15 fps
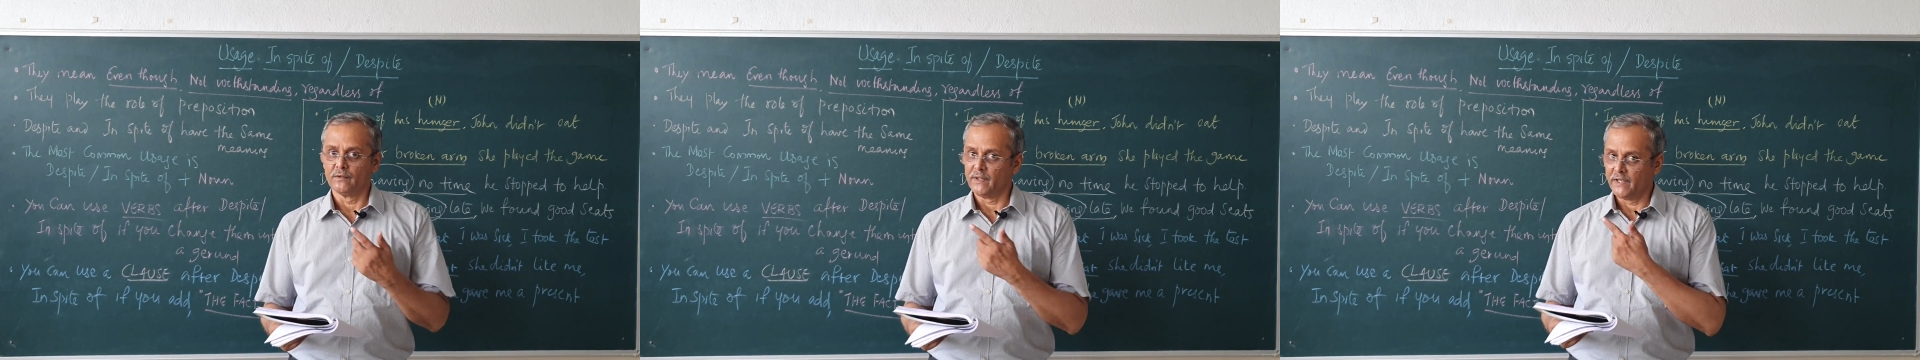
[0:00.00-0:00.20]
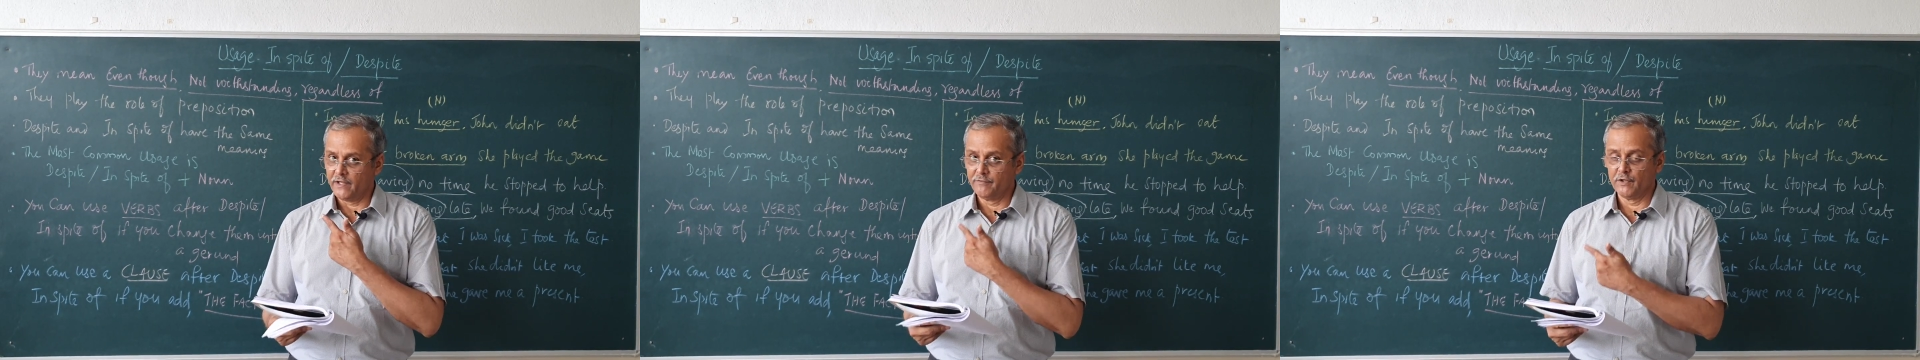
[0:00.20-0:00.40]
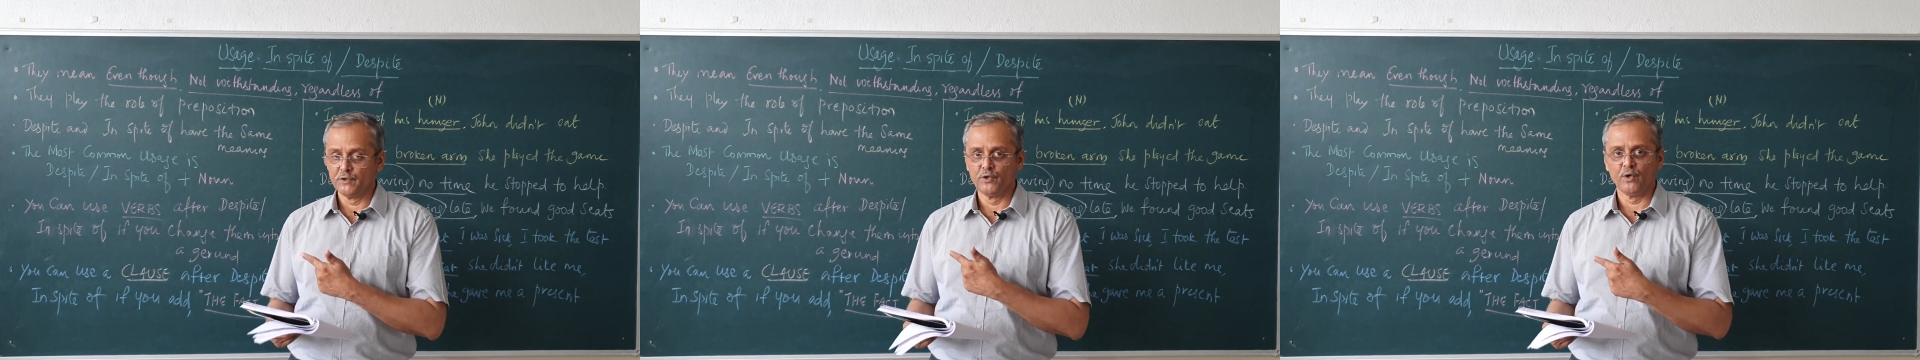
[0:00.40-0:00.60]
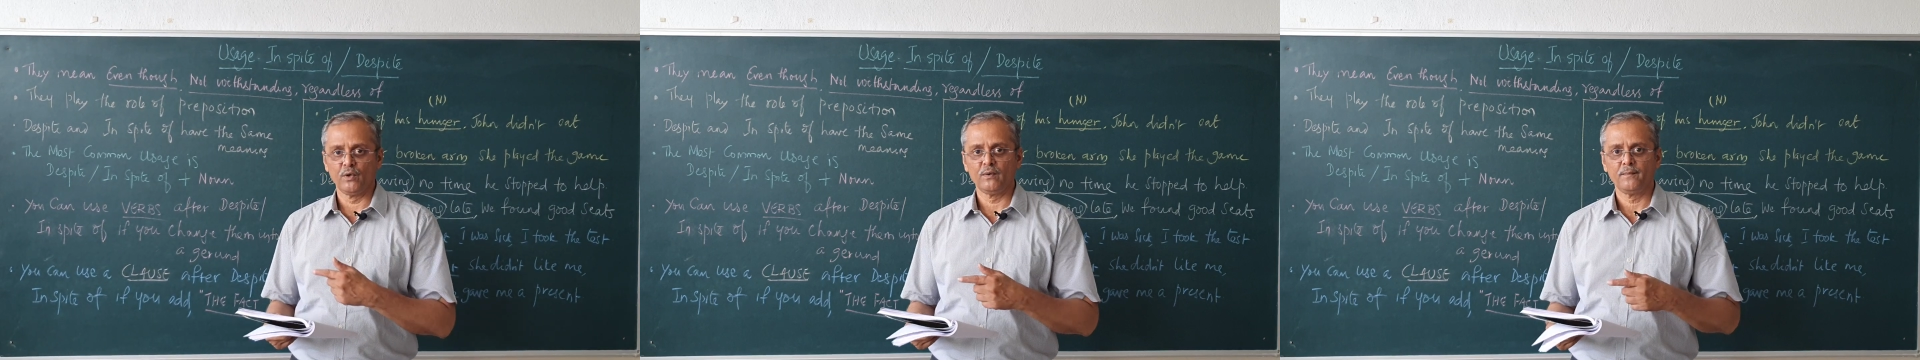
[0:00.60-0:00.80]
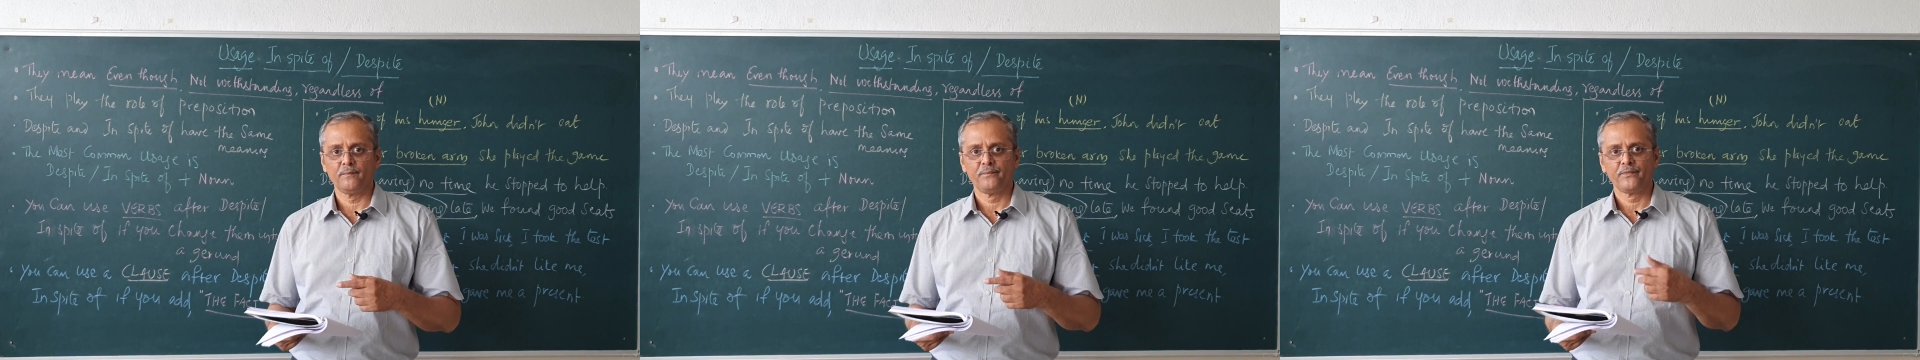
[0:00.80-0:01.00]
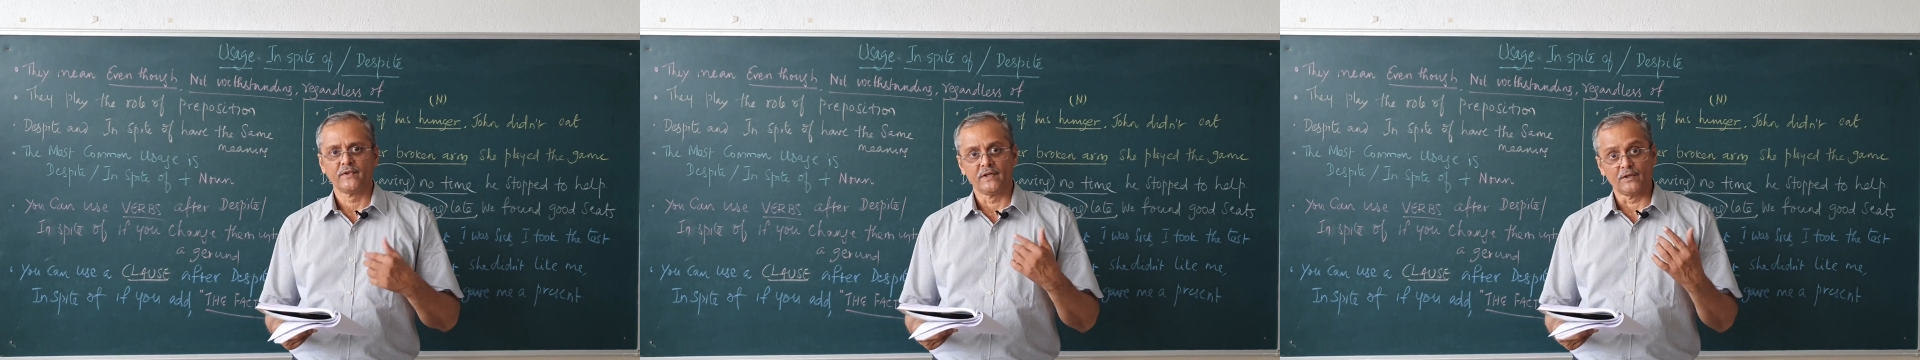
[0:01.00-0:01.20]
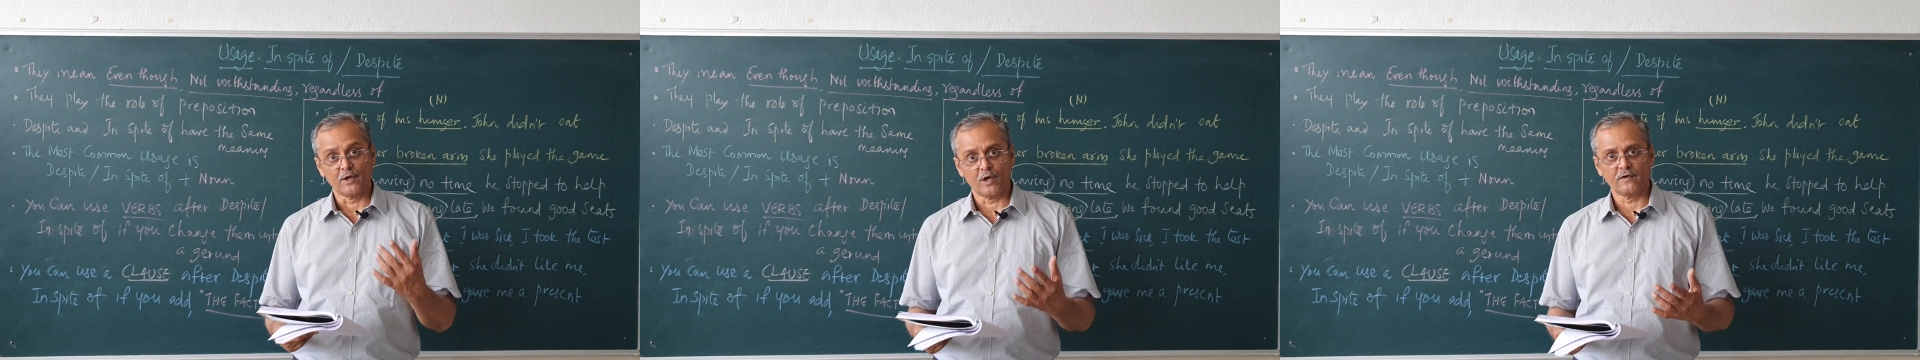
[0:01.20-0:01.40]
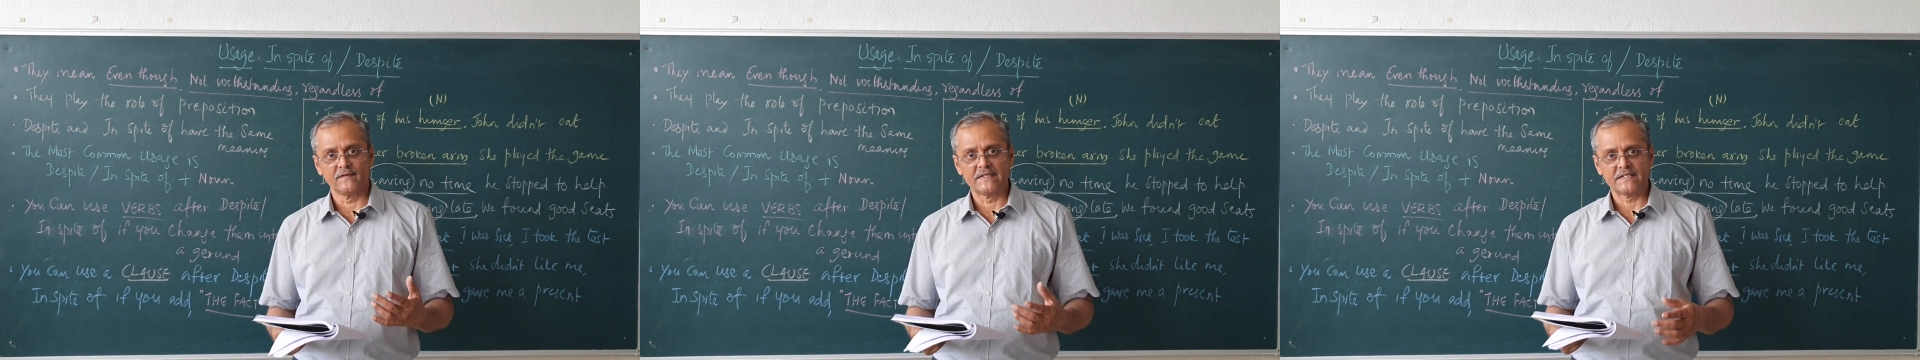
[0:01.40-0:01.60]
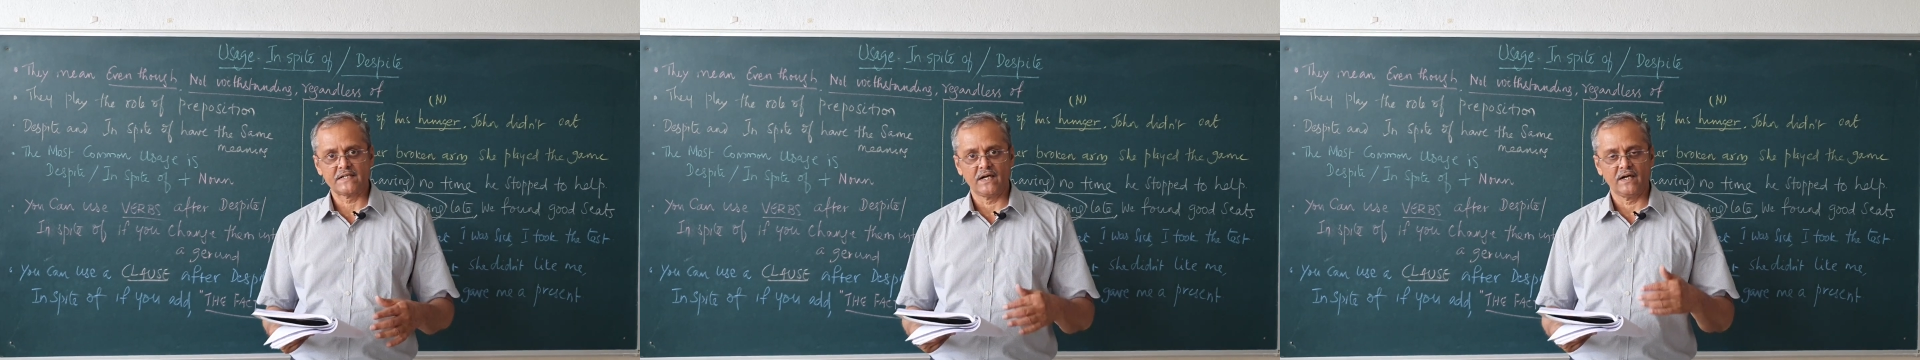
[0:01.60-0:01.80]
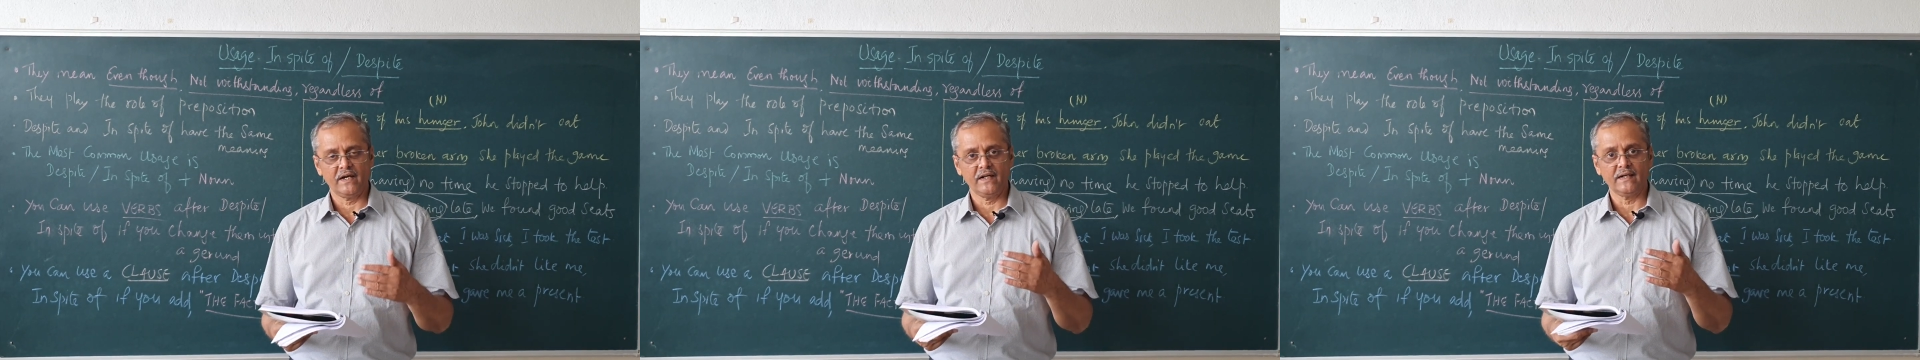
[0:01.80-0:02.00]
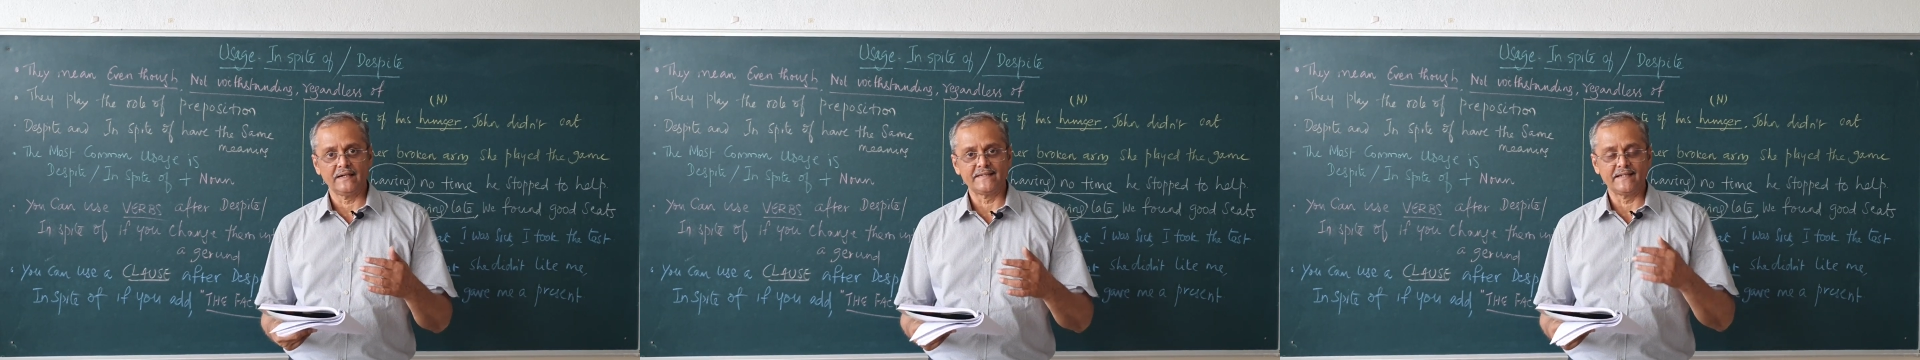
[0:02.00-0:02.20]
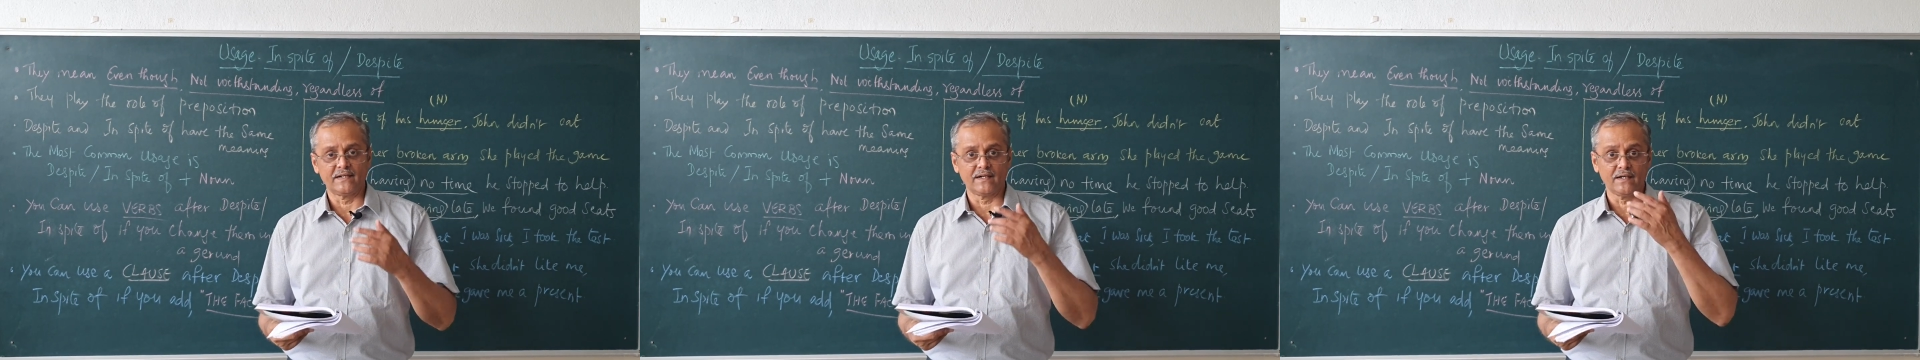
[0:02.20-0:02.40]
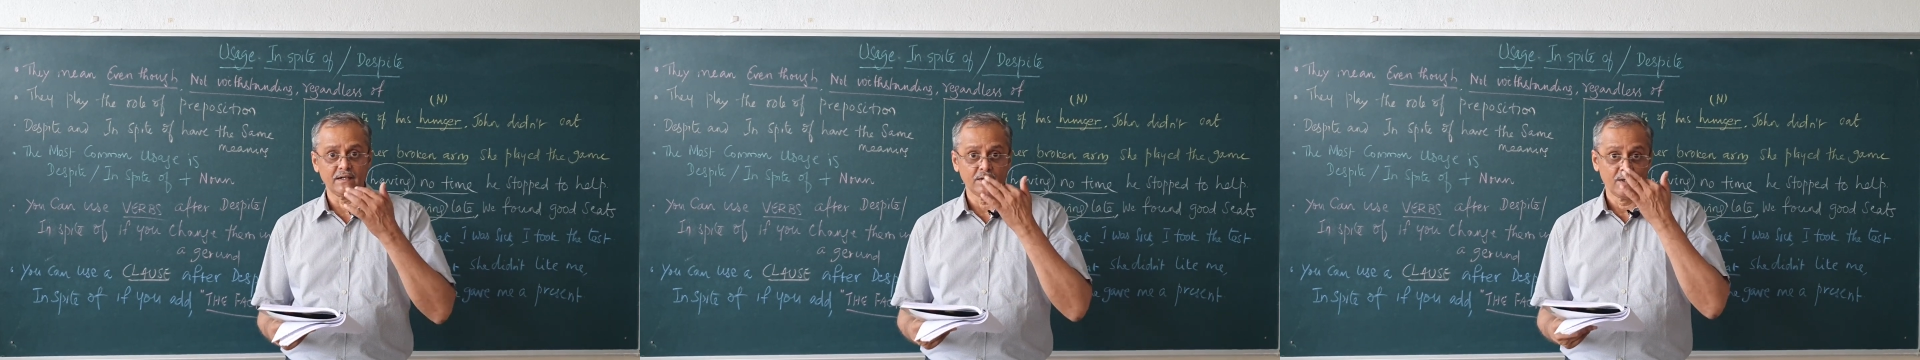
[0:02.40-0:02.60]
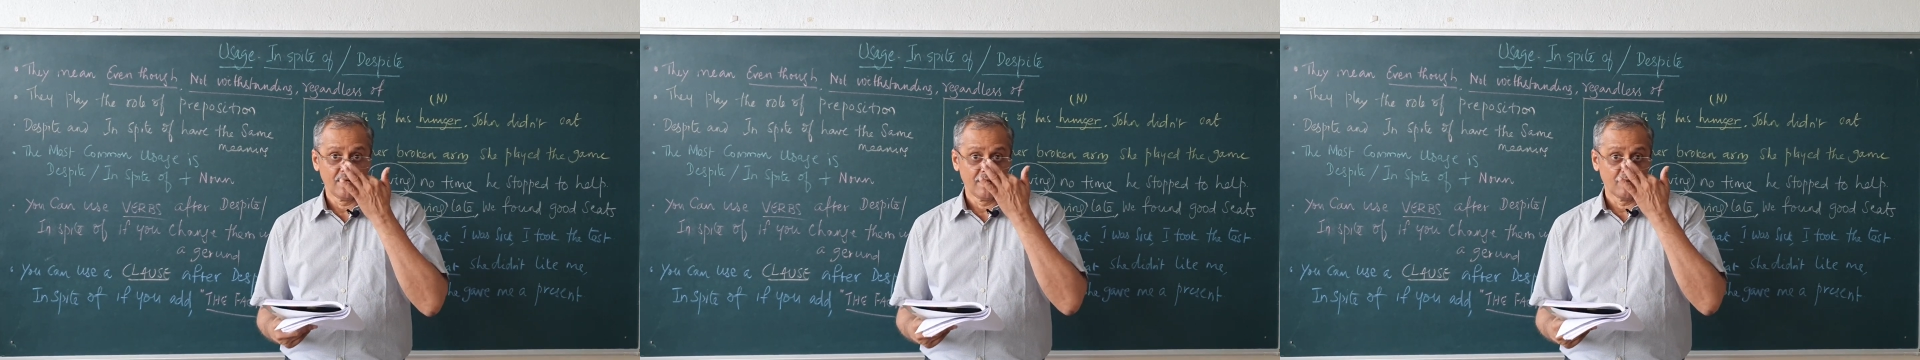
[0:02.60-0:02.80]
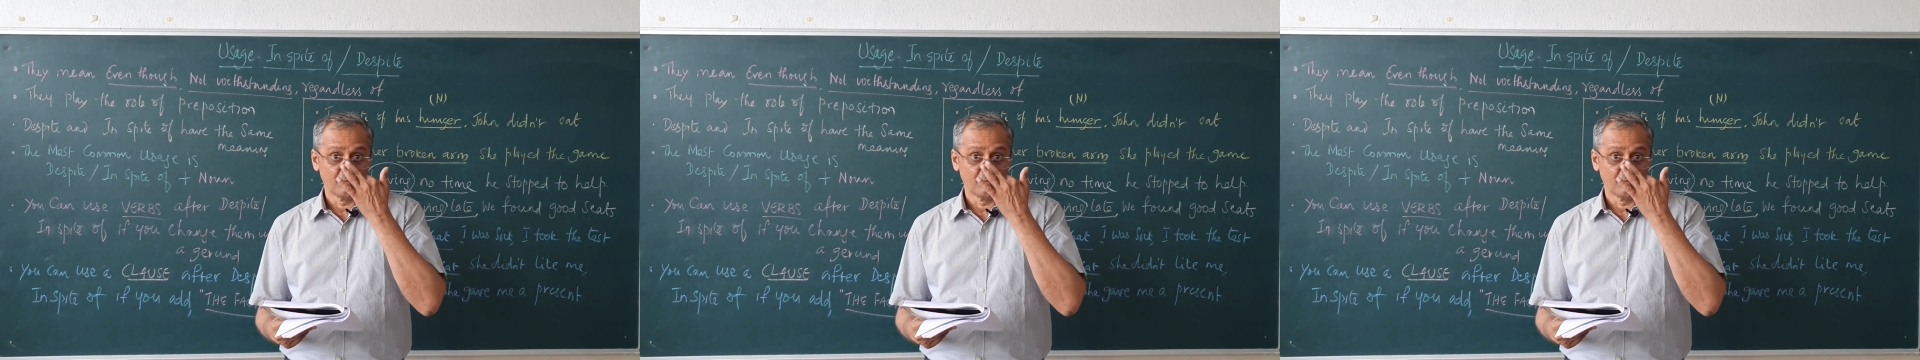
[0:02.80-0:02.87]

even though, notwithstanding, etc.